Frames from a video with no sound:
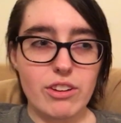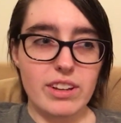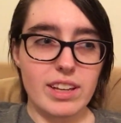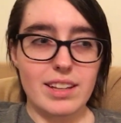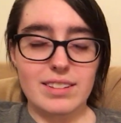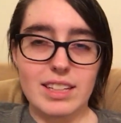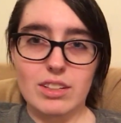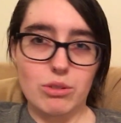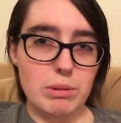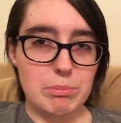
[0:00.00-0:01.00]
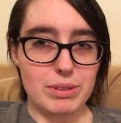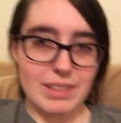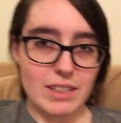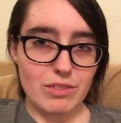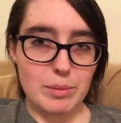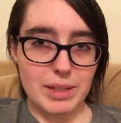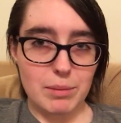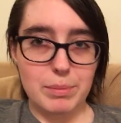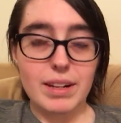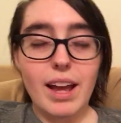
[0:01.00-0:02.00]
Cooking is like too imprecise for me,
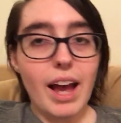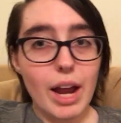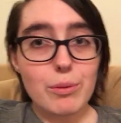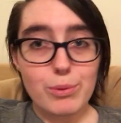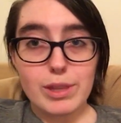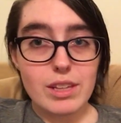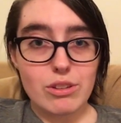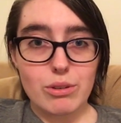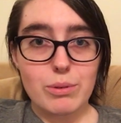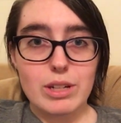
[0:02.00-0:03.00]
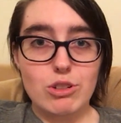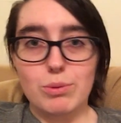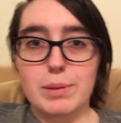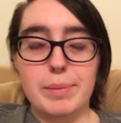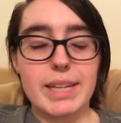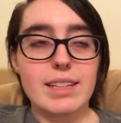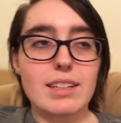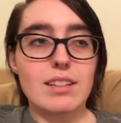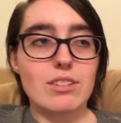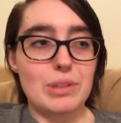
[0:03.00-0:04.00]
but I really do enjoy
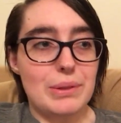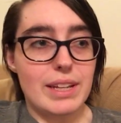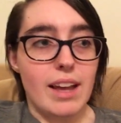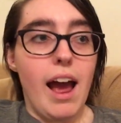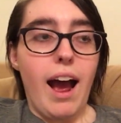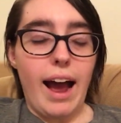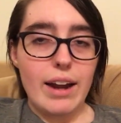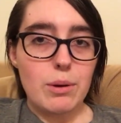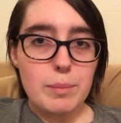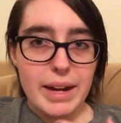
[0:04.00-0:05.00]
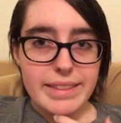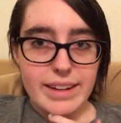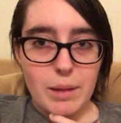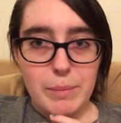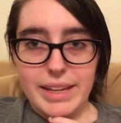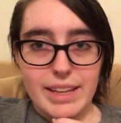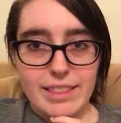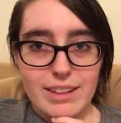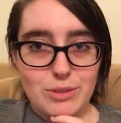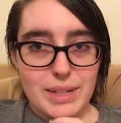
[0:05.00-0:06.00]
baking. So like I don't mind that I'm making
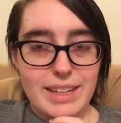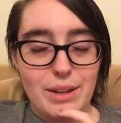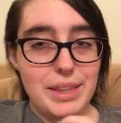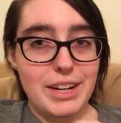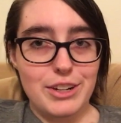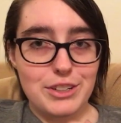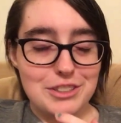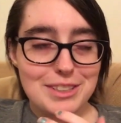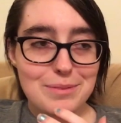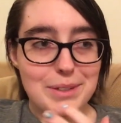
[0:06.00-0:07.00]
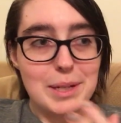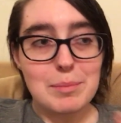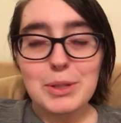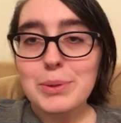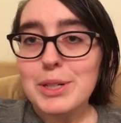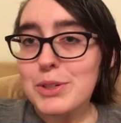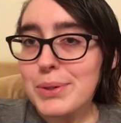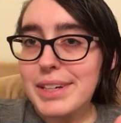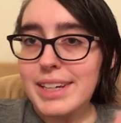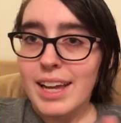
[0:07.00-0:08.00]
things right now that are just for him to
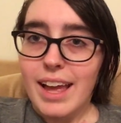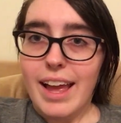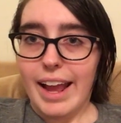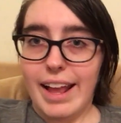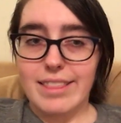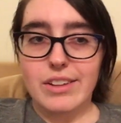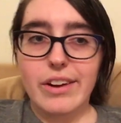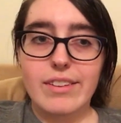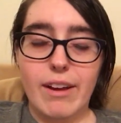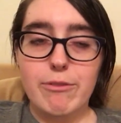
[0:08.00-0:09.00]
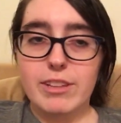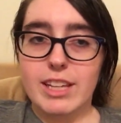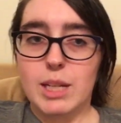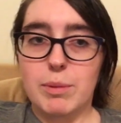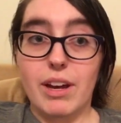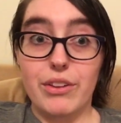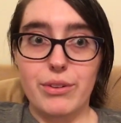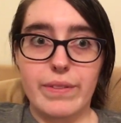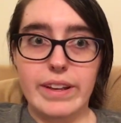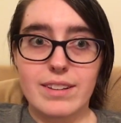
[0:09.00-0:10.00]
enjoy. And there are definitely going to be
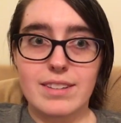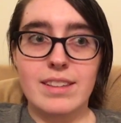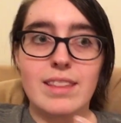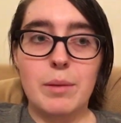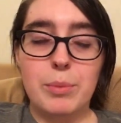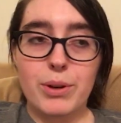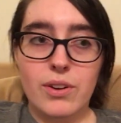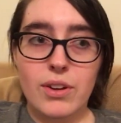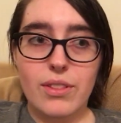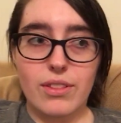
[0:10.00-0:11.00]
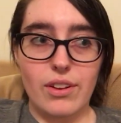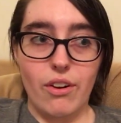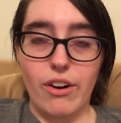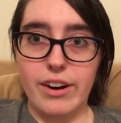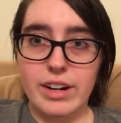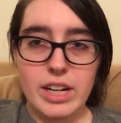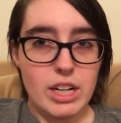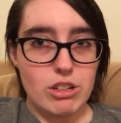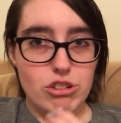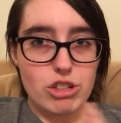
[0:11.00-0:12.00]
other things in that book that are
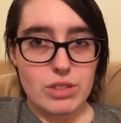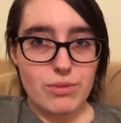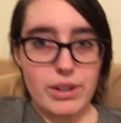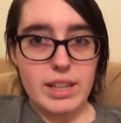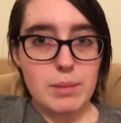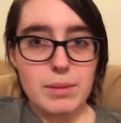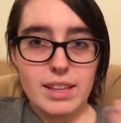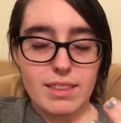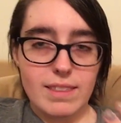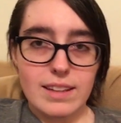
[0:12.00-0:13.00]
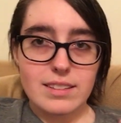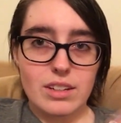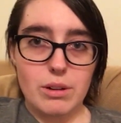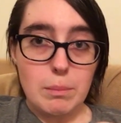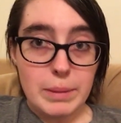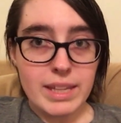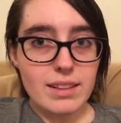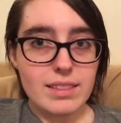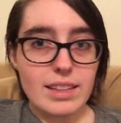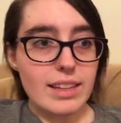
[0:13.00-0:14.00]
just for him, like the things that are meat
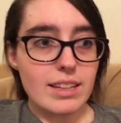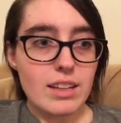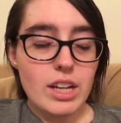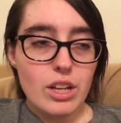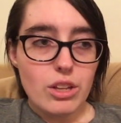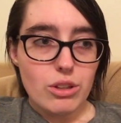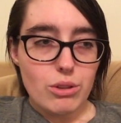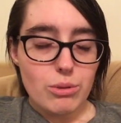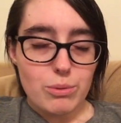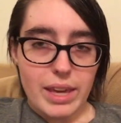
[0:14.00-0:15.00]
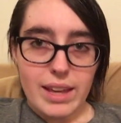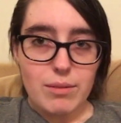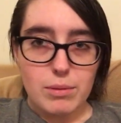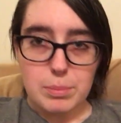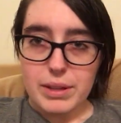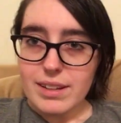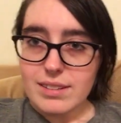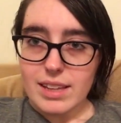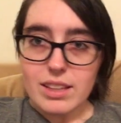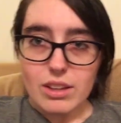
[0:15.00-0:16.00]
that like you can't
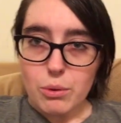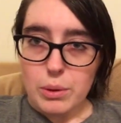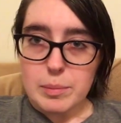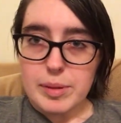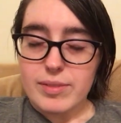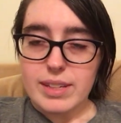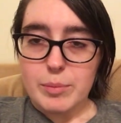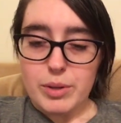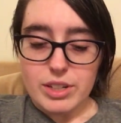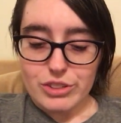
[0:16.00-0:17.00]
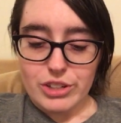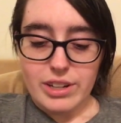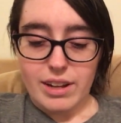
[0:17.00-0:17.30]
replace, like the corned beef sandwich.